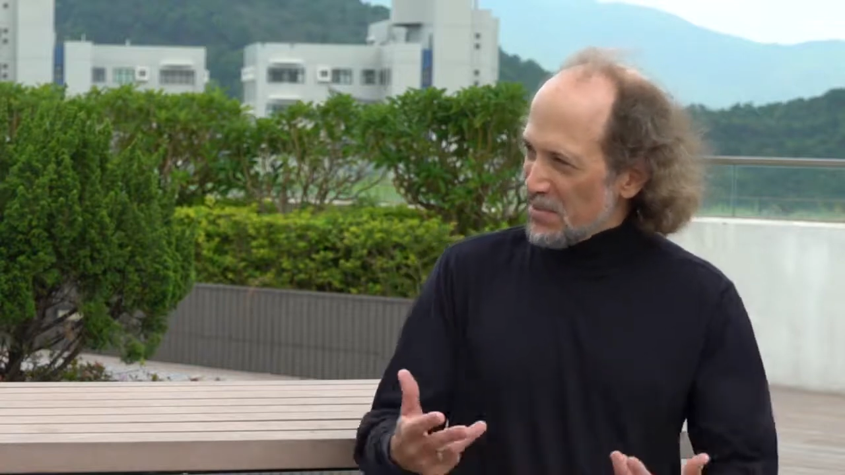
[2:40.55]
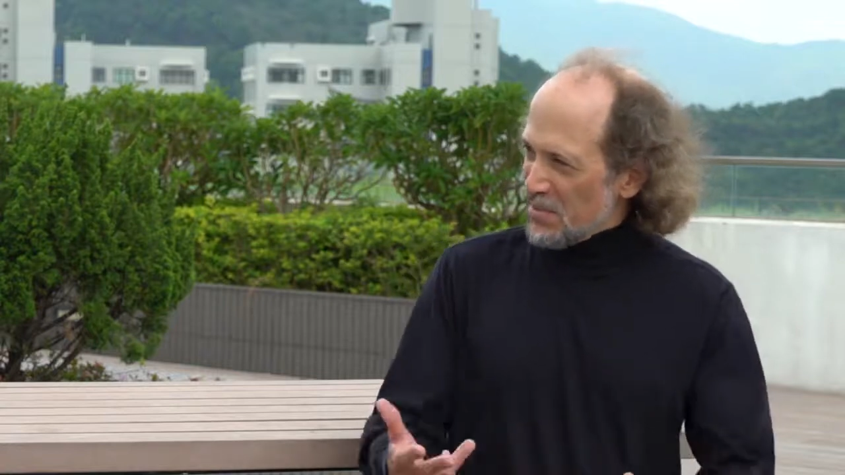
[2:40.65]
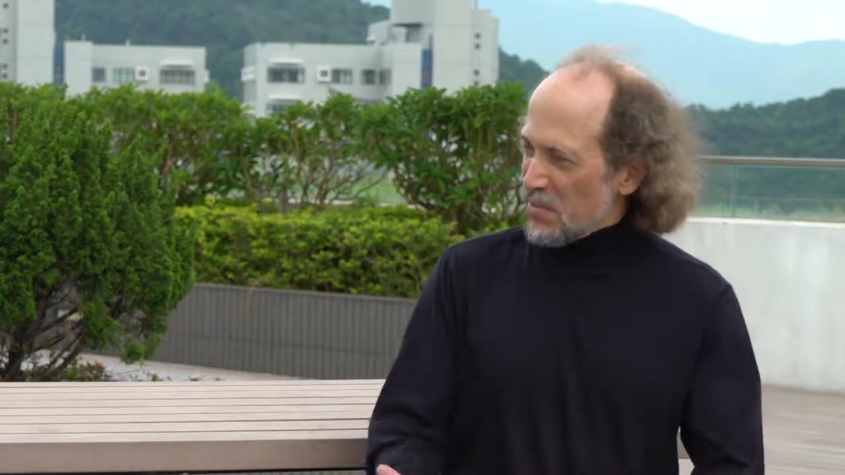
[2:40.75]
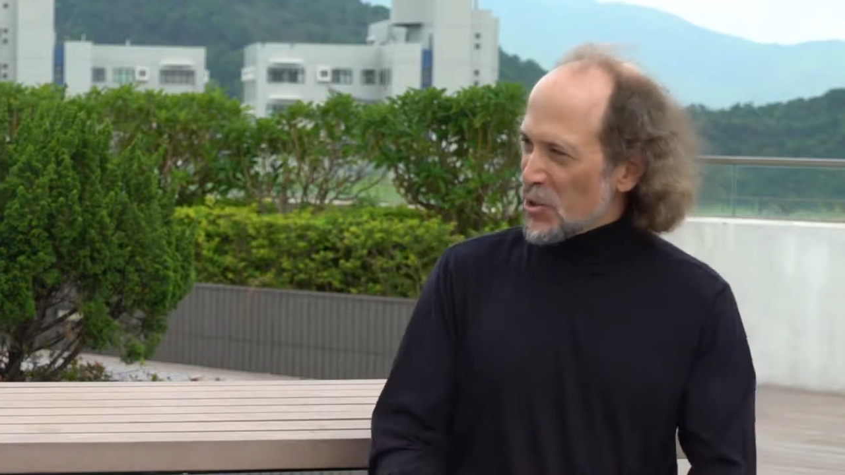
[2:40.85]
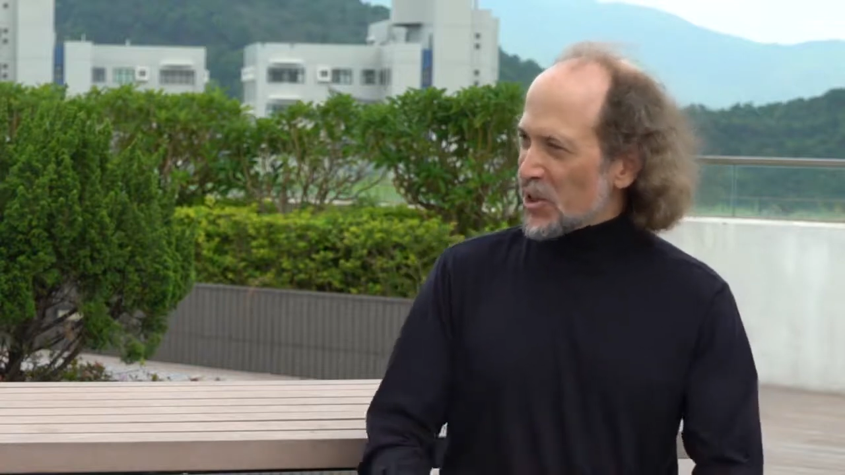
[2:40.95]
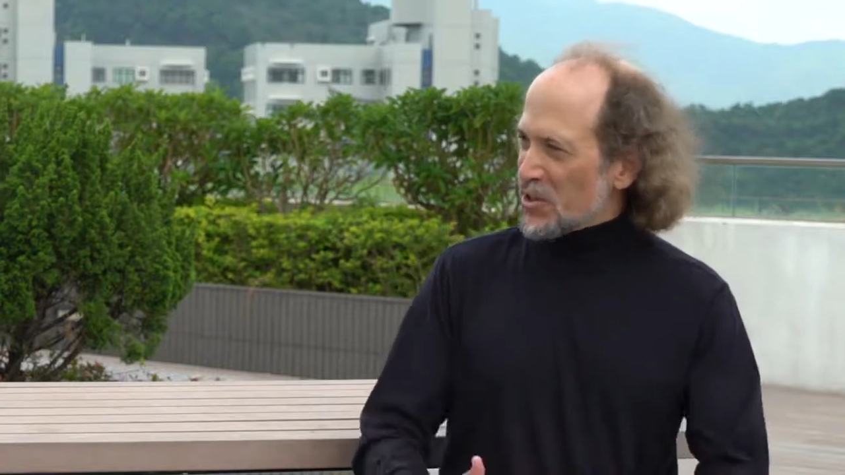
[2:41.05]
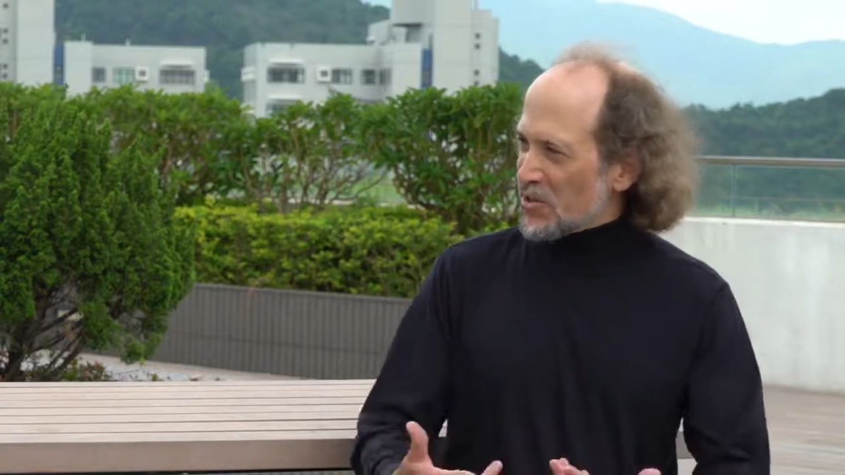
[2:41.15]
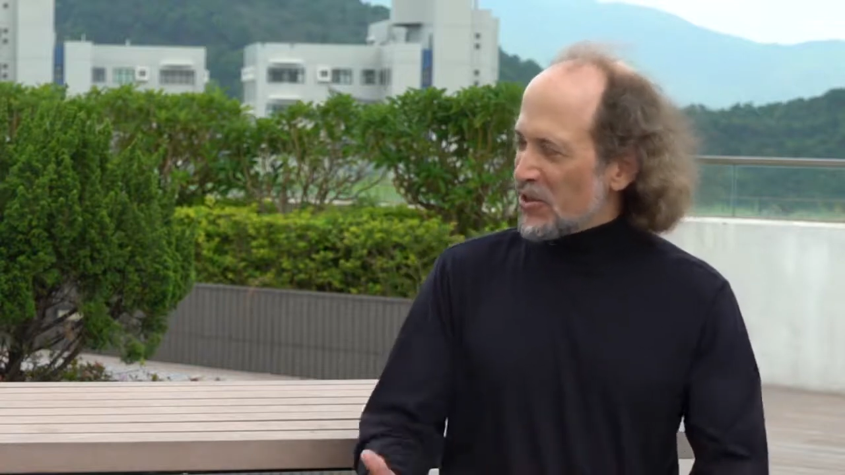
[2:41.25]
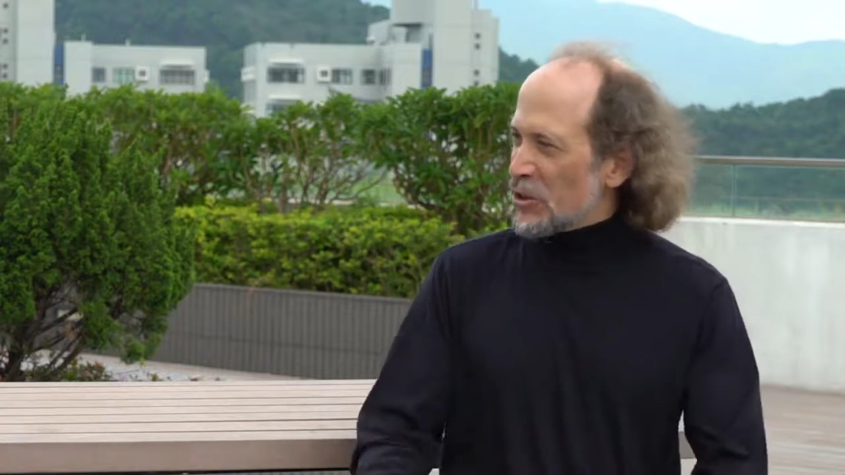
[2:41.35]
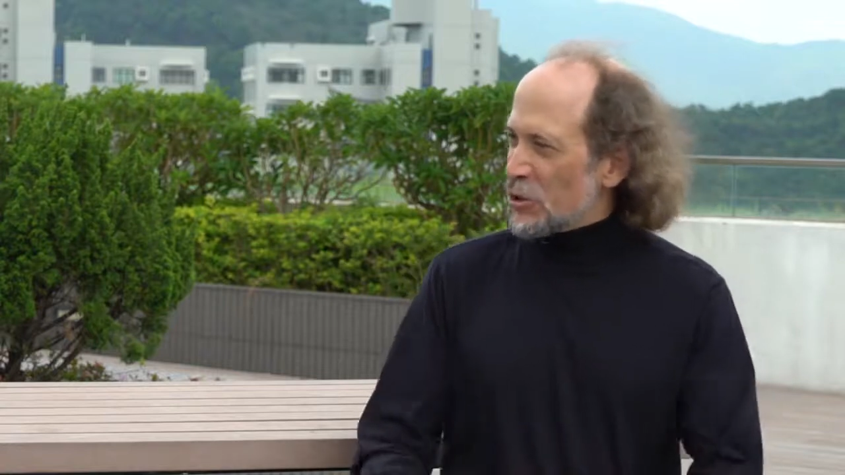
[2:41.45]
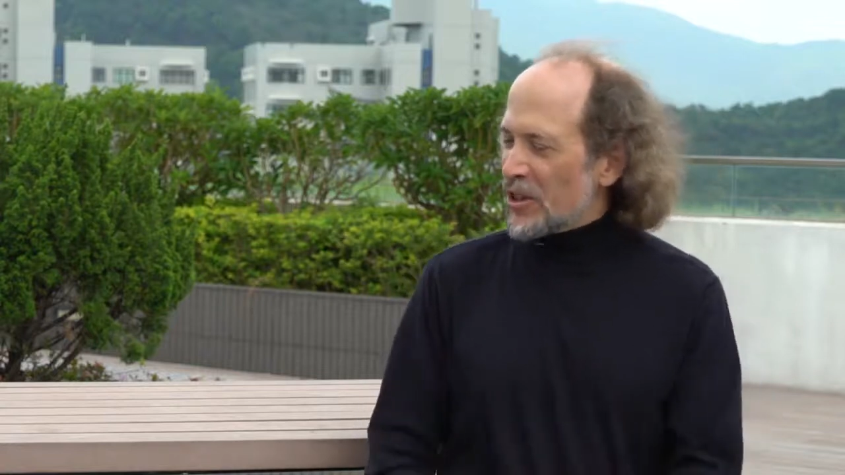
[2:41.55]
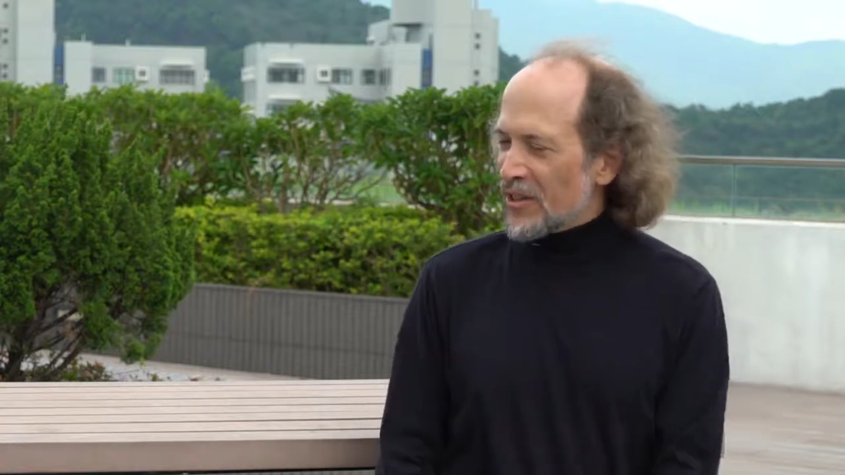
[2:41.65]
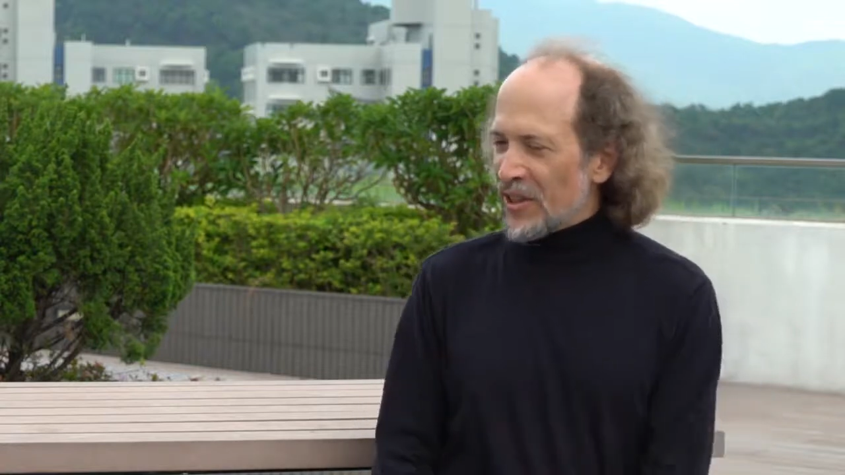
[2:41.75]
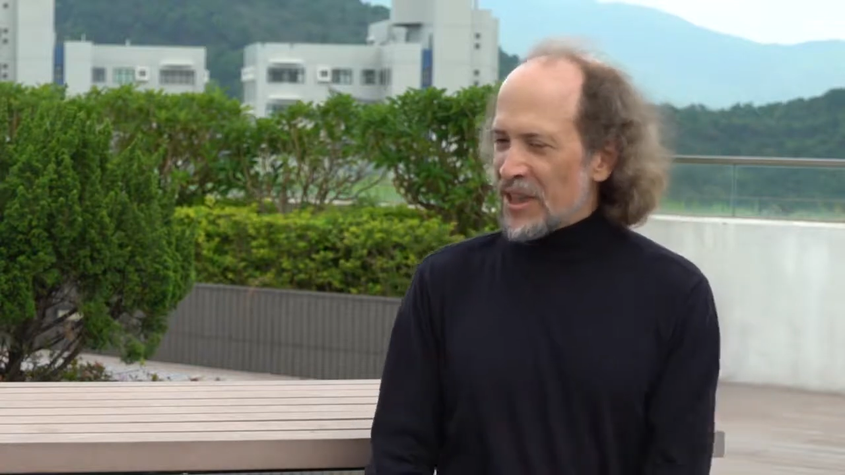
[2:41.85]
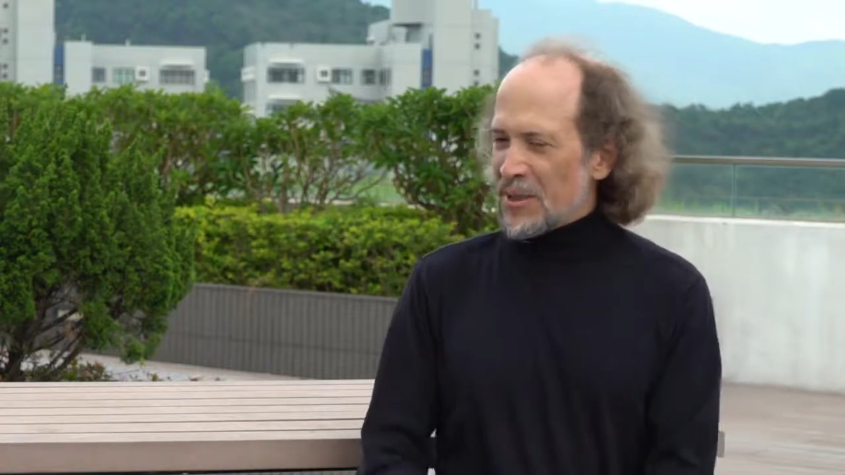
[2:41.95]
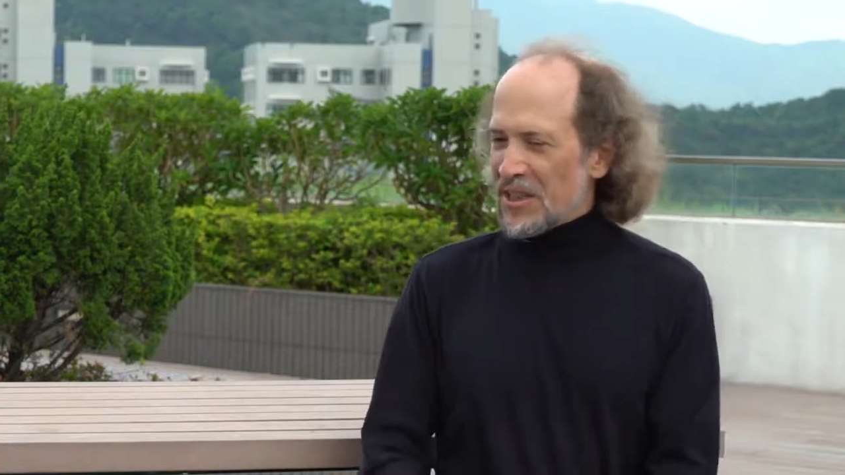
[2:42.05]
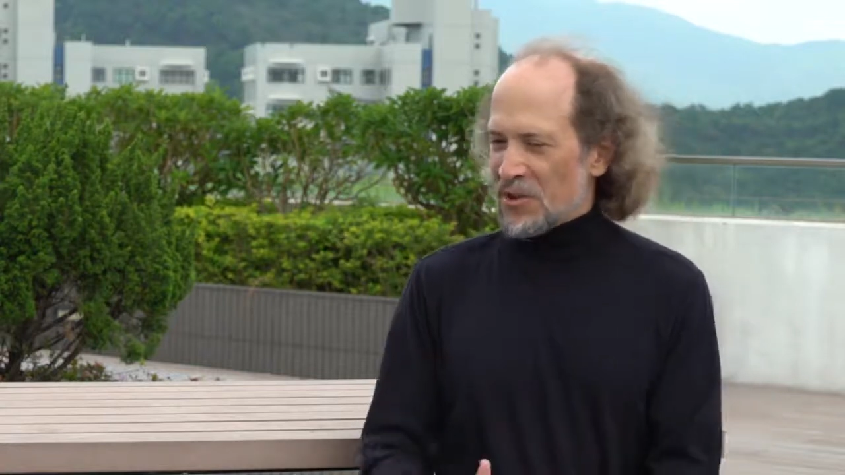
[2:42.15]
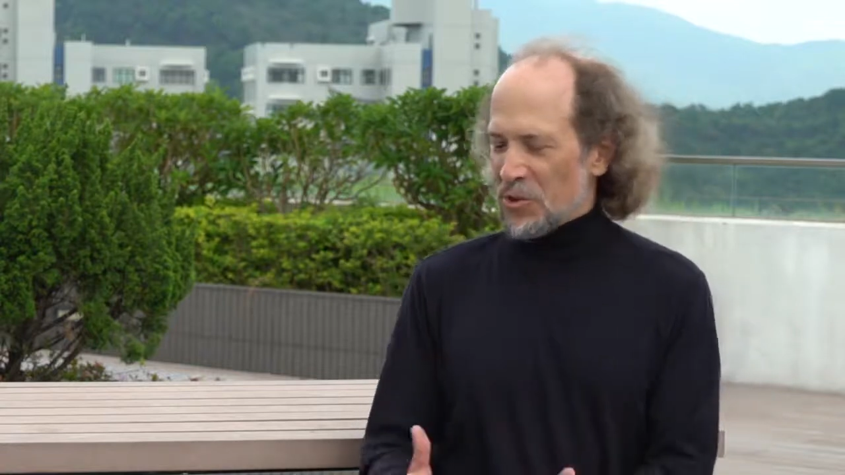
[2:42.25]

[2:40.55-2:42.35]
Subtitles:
music conservatory environment